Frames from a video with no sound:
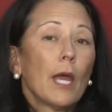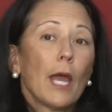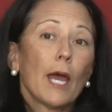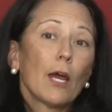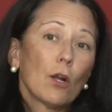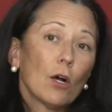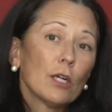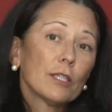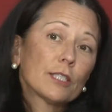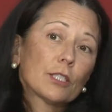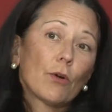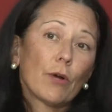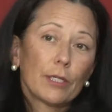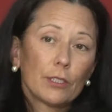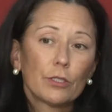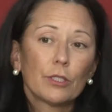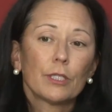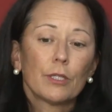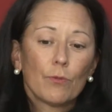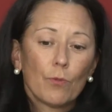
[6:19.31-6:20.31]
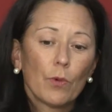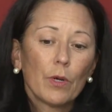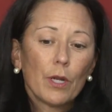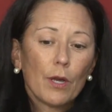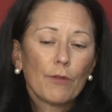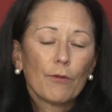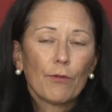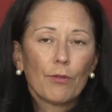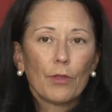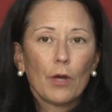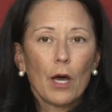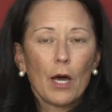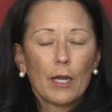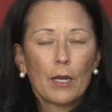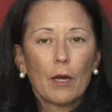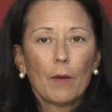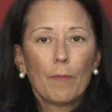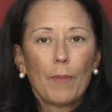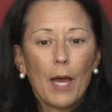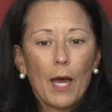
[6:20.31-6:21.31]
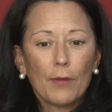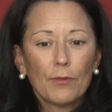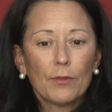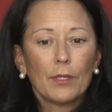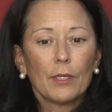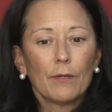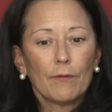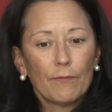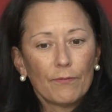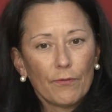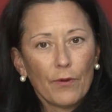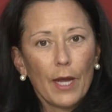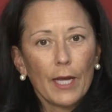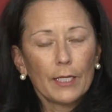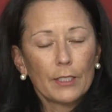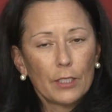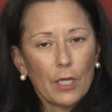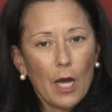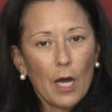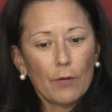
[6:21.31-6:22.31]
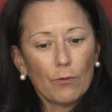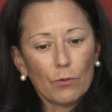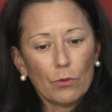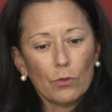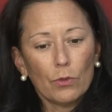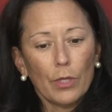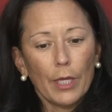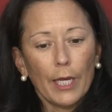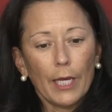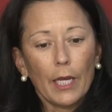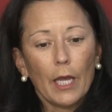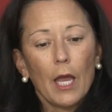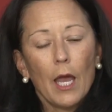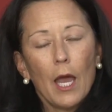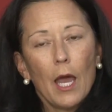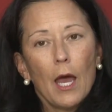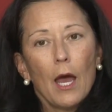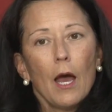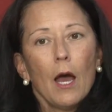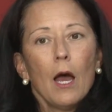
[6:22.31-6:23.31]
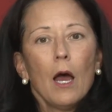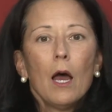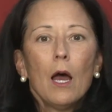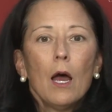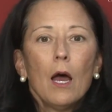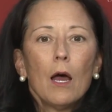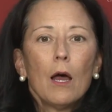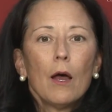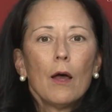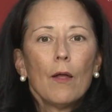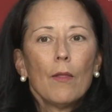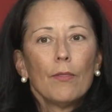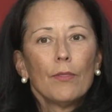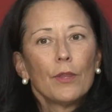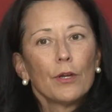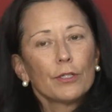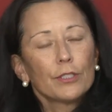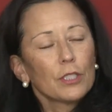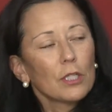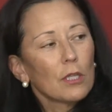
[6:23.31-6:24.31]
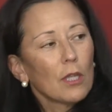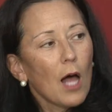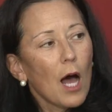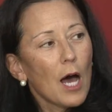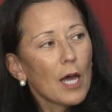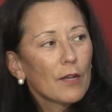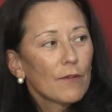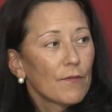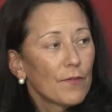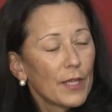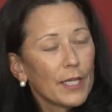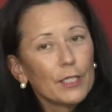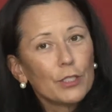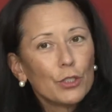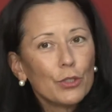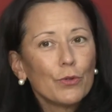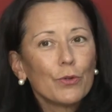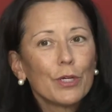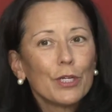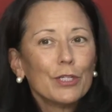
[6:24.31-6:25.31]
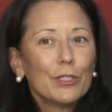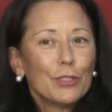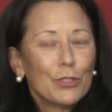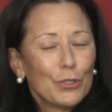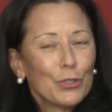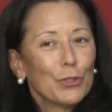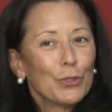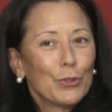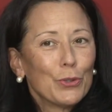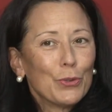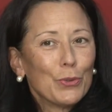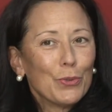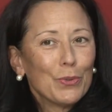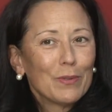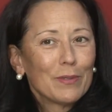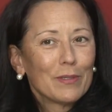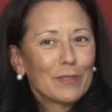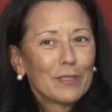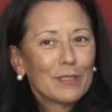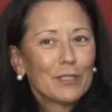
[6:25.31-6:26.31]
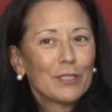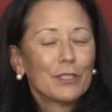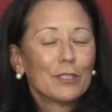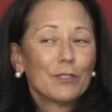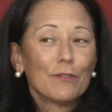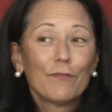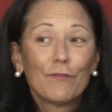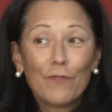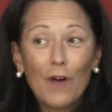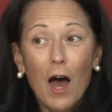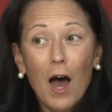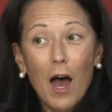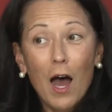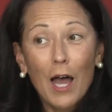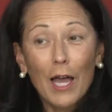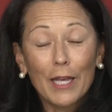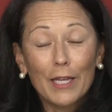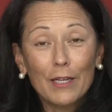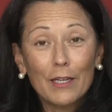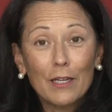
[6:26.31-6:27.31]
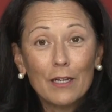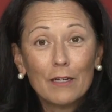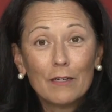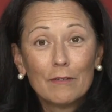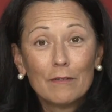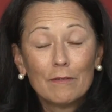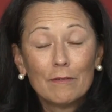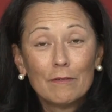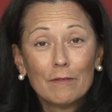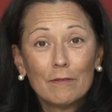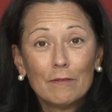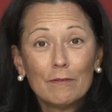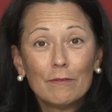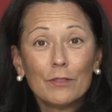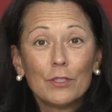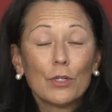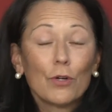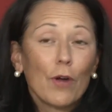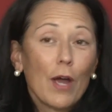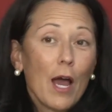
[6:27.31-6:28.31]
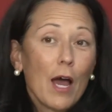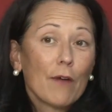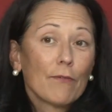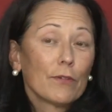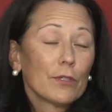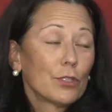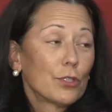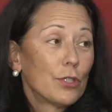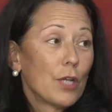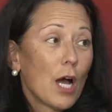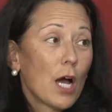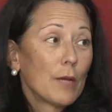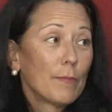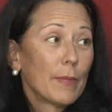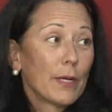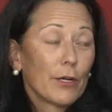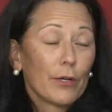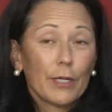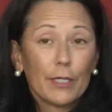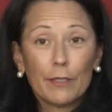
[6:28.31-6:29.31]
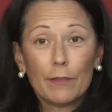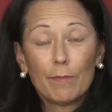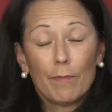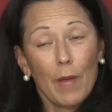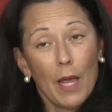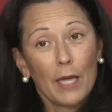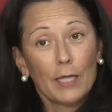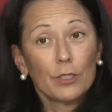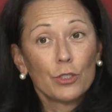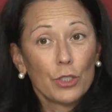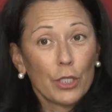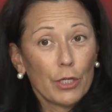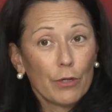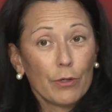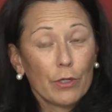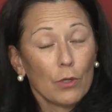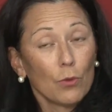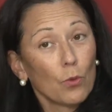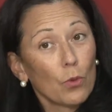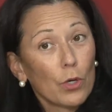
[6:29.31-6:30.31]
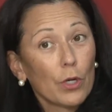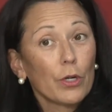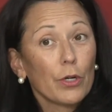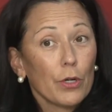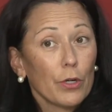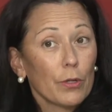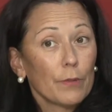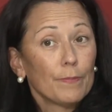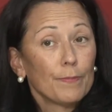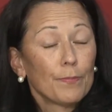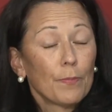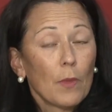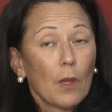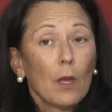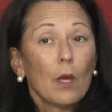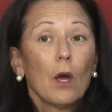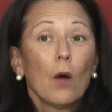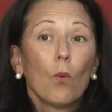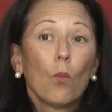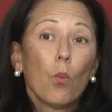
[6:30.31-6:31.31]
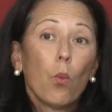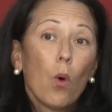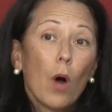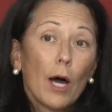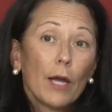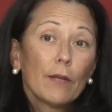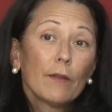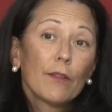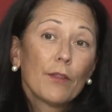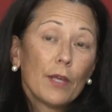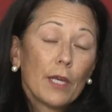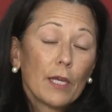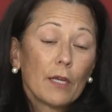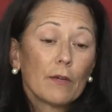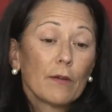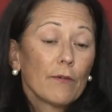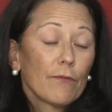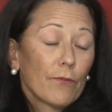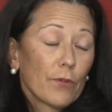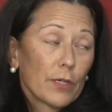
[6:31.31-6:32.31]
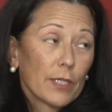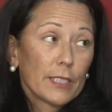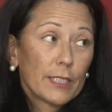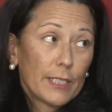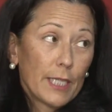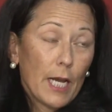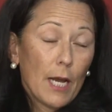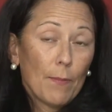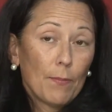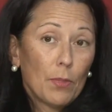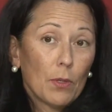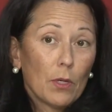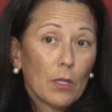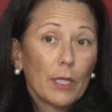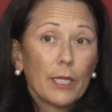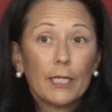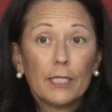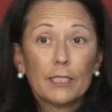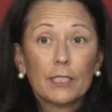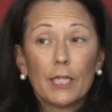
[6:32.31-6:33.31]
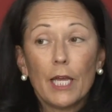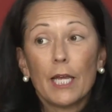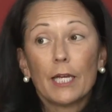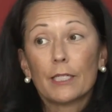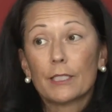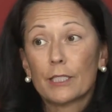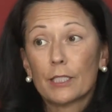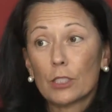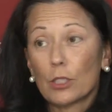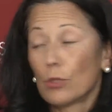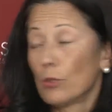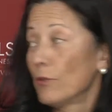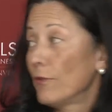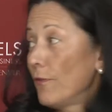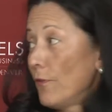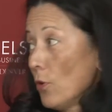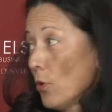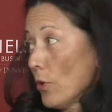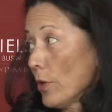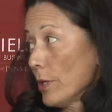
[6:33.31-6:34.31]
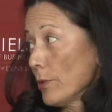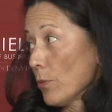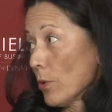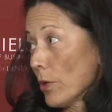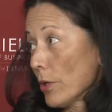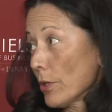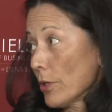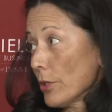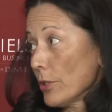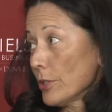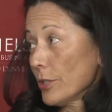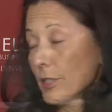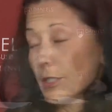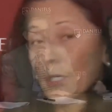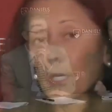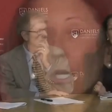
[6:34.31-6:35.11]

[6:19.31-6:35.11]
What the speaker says: And also, one other thought about the Frank-Dodd ruling. There's a lot of things you can do to define your average non-managerial worker. One thing, for example, is they exclude foreign workers.